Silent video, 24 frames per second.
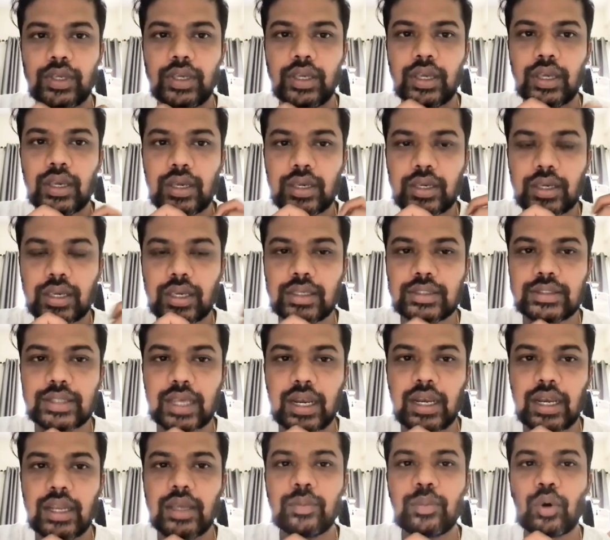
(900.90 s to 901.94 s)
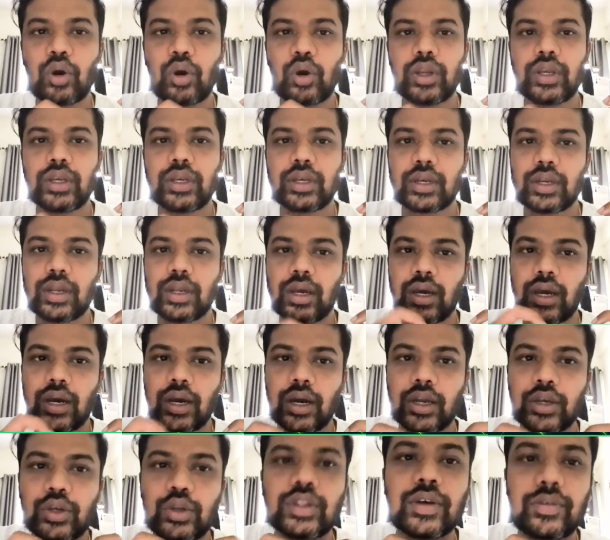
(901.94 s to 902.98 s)
the key selling point
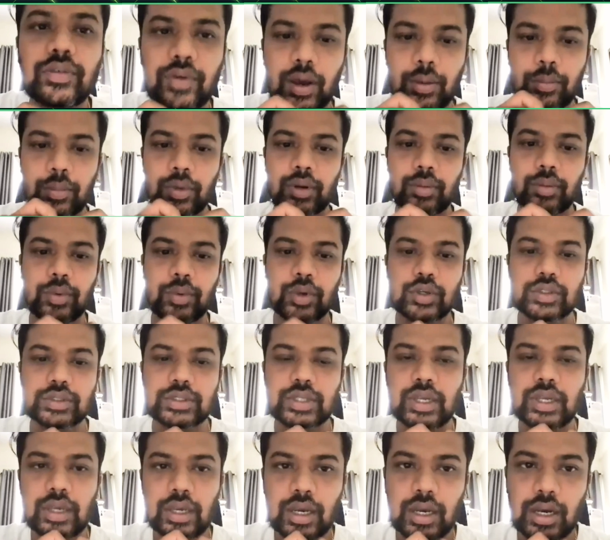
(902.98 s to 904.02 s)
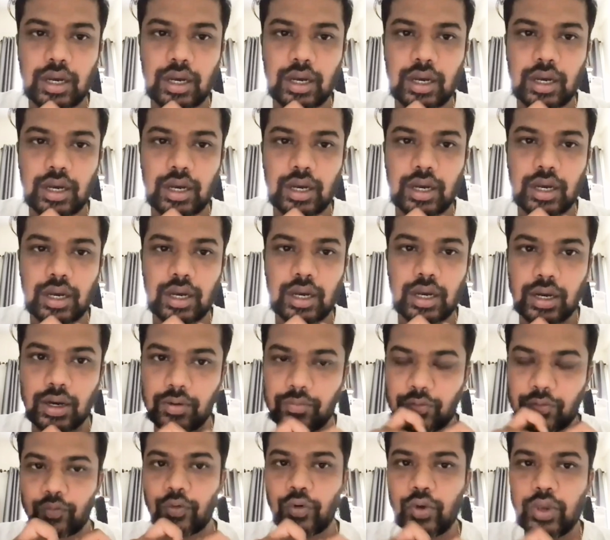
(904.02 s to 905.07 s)
to the farmer, because
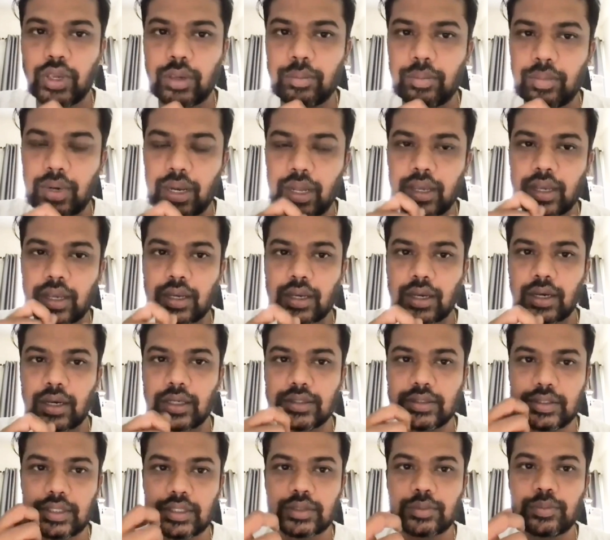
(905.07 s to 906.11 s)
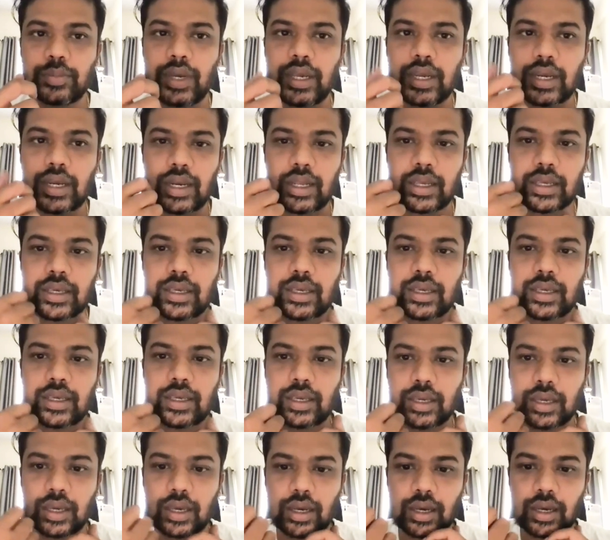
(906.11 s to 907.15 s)
for him, like just by
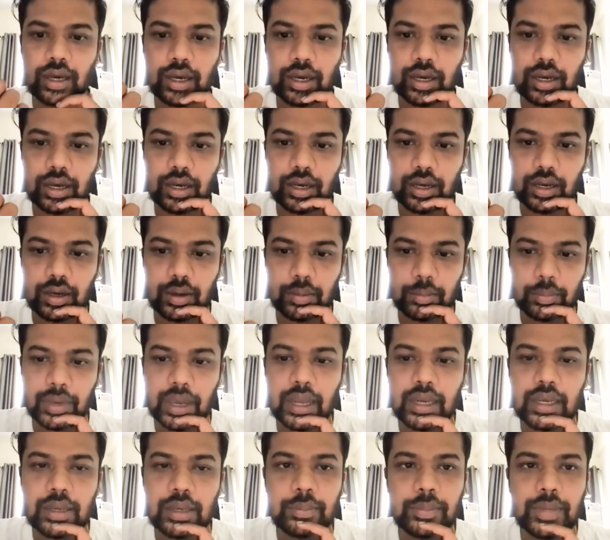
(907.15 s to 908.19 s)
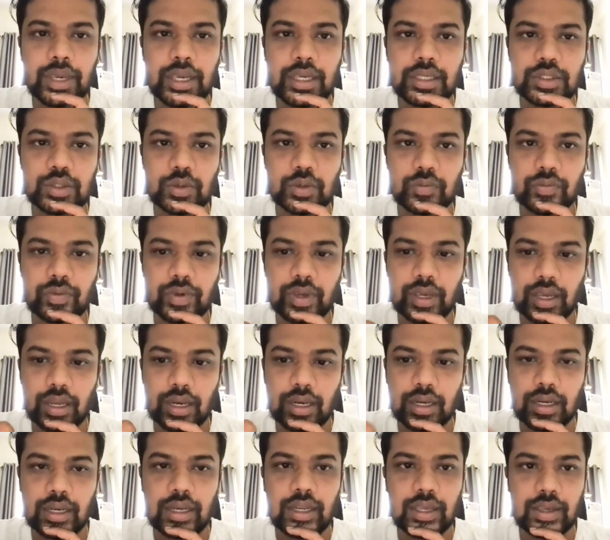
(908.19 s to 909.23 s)
clicking an image of
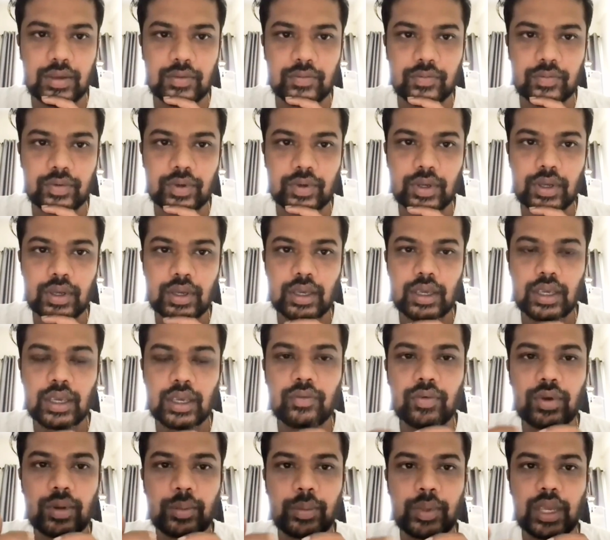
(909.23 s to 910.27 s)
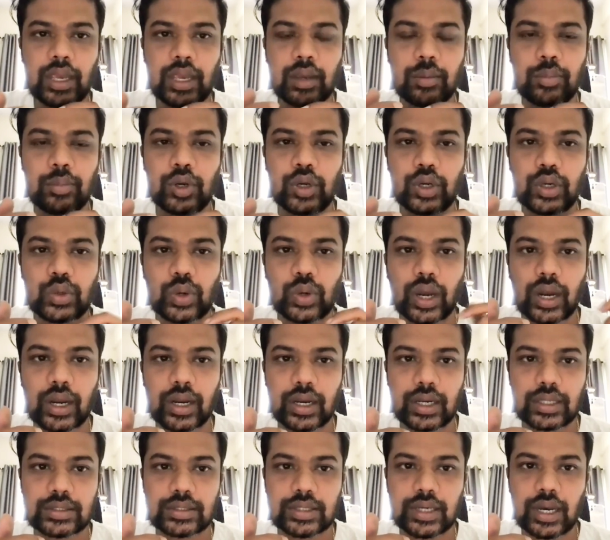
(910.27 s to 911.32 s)
a leaf, he will be able to
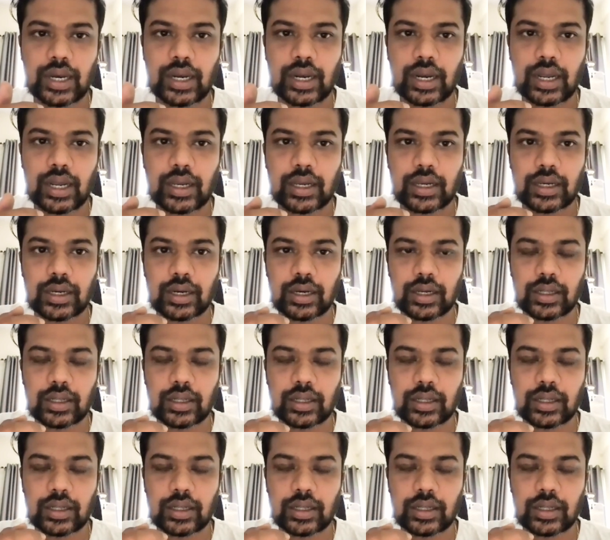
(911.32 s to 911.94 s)
understand like